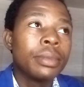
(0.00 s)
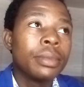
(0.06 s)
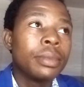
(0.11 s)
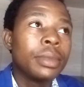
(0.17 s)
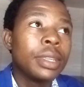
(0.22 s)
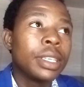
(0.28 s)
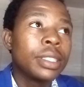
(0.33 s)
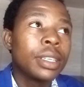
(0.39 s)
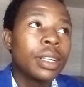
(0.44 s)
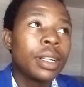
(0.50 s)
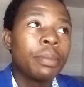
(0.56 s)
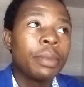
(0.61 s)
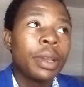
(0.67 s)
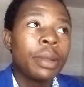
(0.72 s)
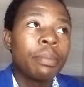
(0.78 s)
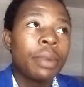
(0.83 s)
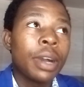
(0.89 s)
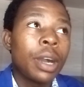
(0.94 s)
National
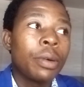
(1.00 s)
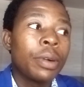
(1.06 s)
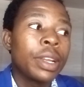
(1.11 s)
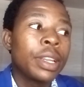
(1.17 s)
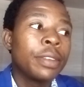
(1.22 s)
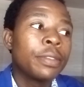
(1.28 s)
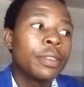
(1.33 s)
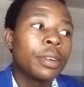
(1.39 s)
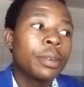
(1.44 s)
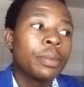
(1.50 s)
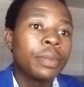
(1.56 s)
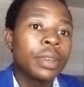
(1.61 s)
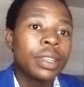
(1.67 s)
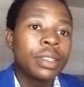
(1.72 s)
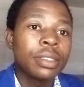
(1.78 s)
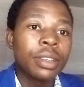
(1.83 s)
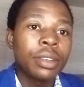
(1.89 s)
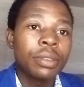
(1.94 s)
Manpower
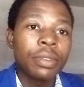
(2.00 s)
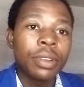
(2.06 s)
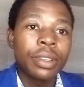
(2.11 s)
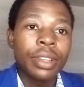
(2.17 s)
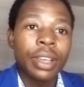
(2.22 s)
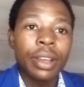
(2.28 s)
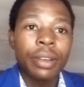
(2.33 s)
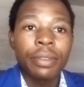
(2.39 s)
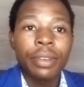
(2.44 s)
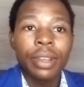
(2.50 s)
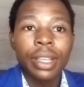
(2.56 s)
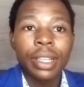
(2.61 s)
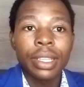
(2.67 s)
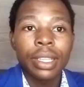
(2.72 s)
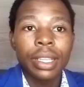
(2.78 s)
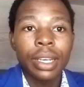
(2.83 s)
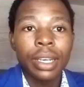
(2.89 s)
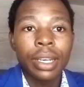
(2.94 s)
Development Secretariat
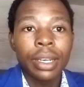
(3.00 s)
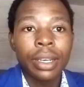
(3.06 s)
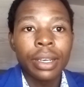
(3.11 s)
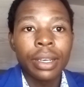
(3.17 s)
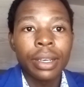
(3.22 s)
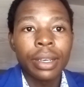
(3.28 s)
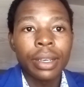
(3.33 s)
uh,